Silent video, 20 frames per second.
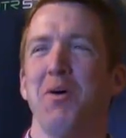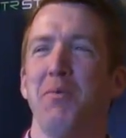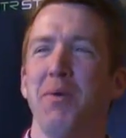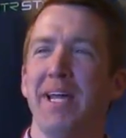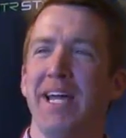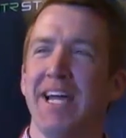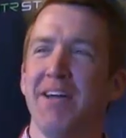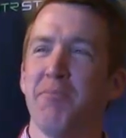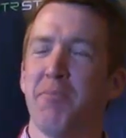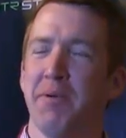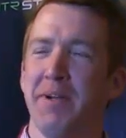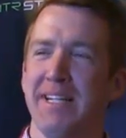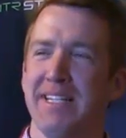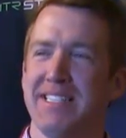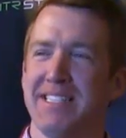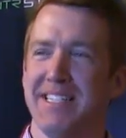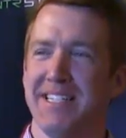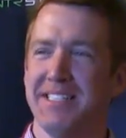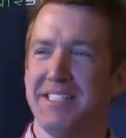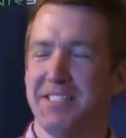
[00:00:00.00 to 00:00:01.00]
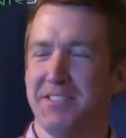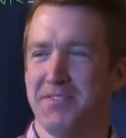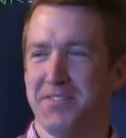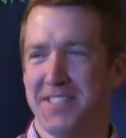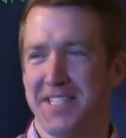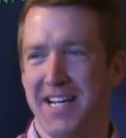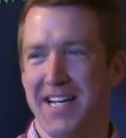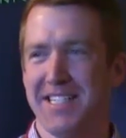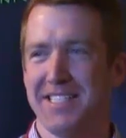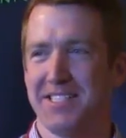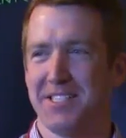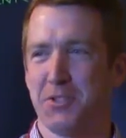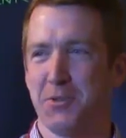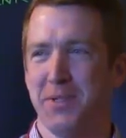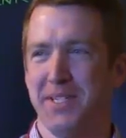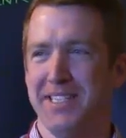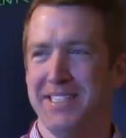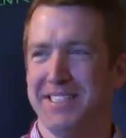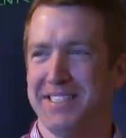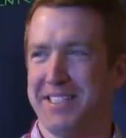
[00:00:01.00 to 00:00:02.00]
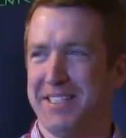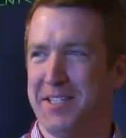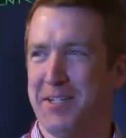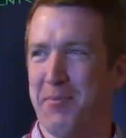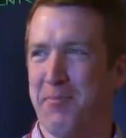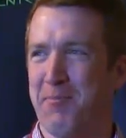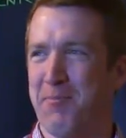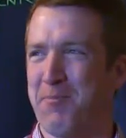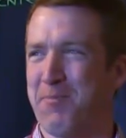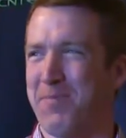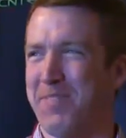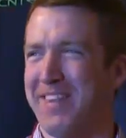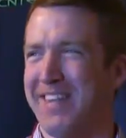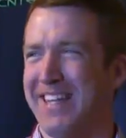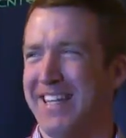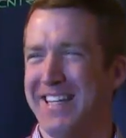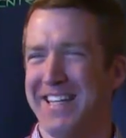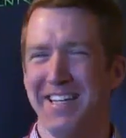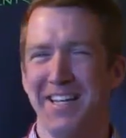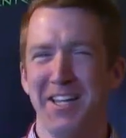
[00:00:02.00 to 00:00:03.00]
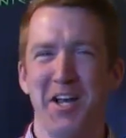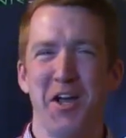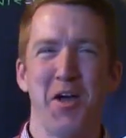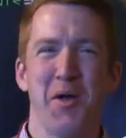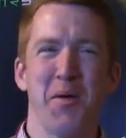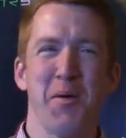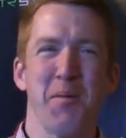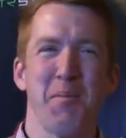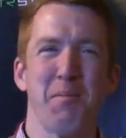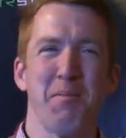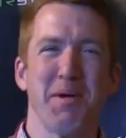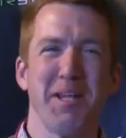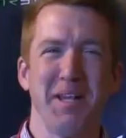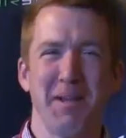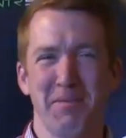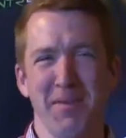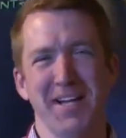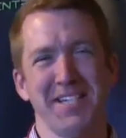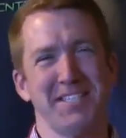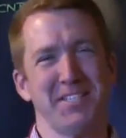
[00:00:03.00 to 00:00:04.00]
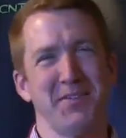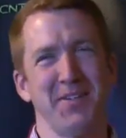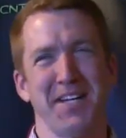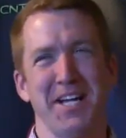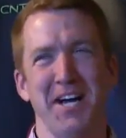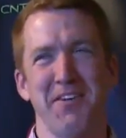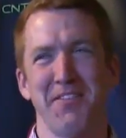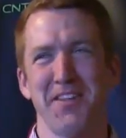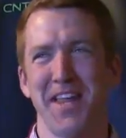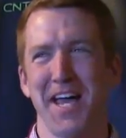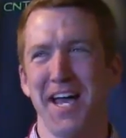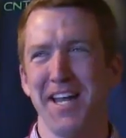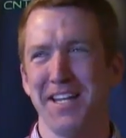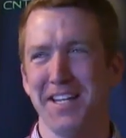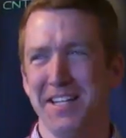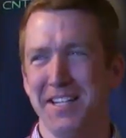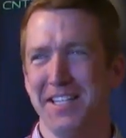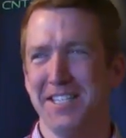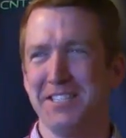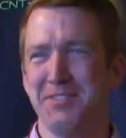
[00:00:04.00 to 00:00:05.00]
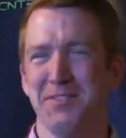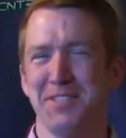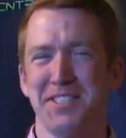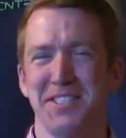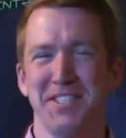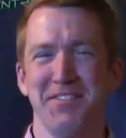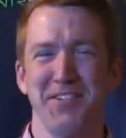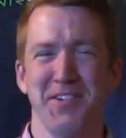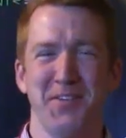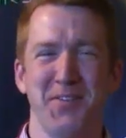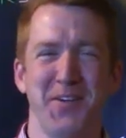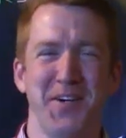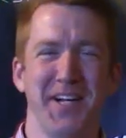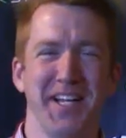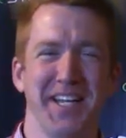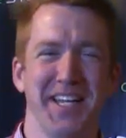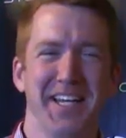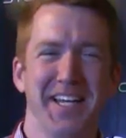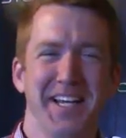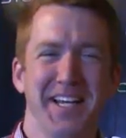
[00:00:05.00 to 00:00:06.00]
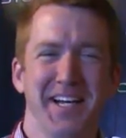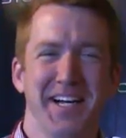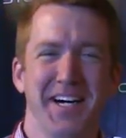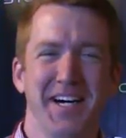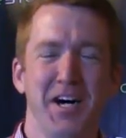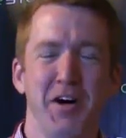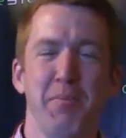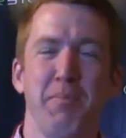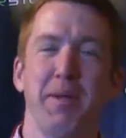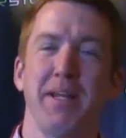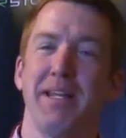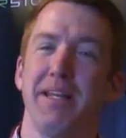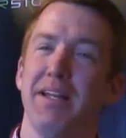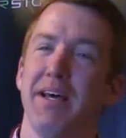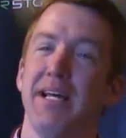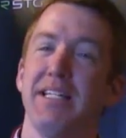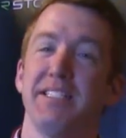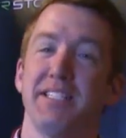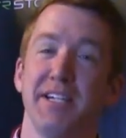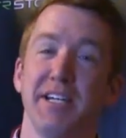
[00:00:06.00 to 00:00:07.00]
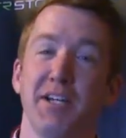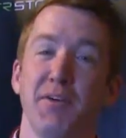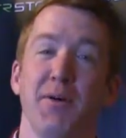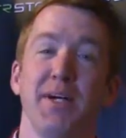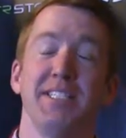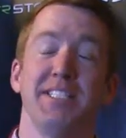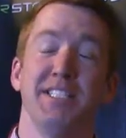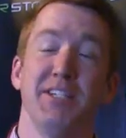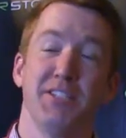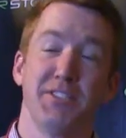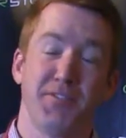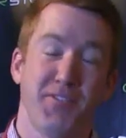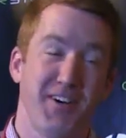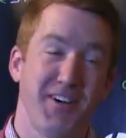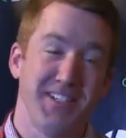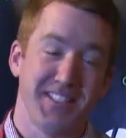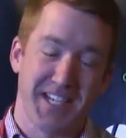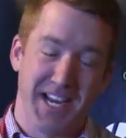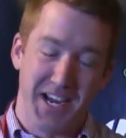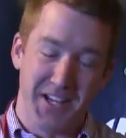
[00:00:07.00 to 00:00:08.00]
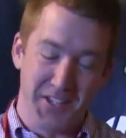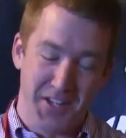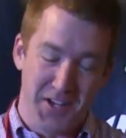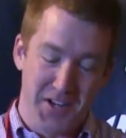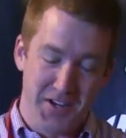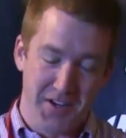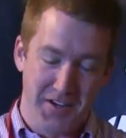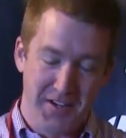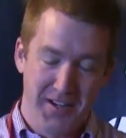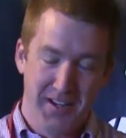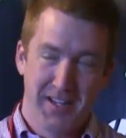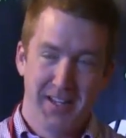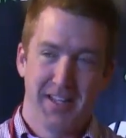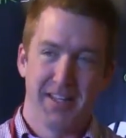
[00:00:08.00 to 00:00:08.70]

well, we have pretty extensive test suites, um, but I'm not sure we cover that, that specific one. Um, but no, it's a good question, though, as far as how long